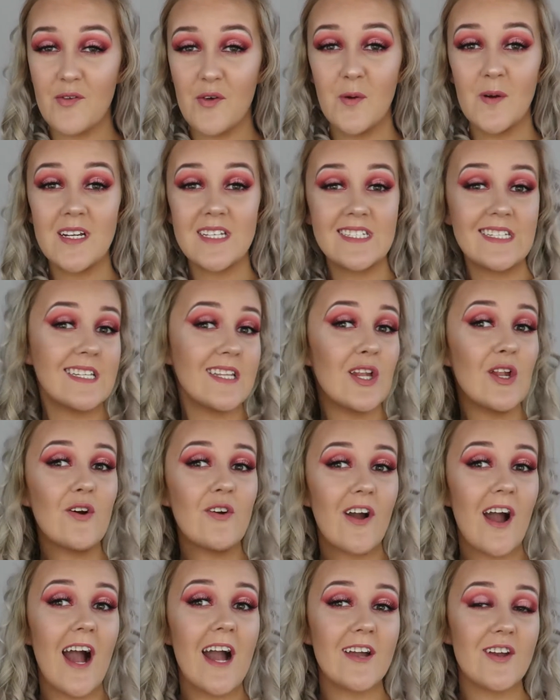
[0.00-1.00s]
if you want to see the
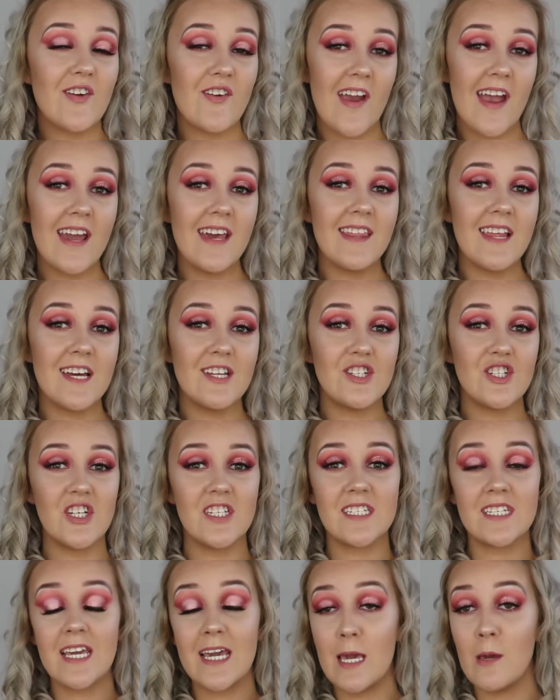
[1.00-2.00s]
look I create, then
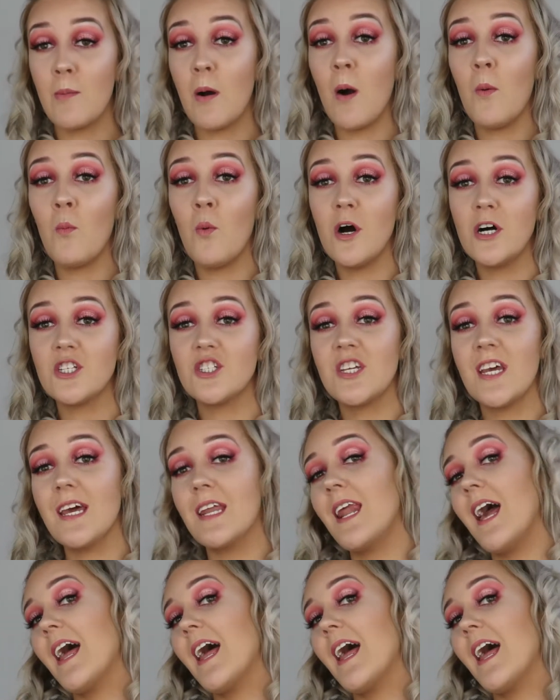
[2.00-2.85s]
just keep on watching,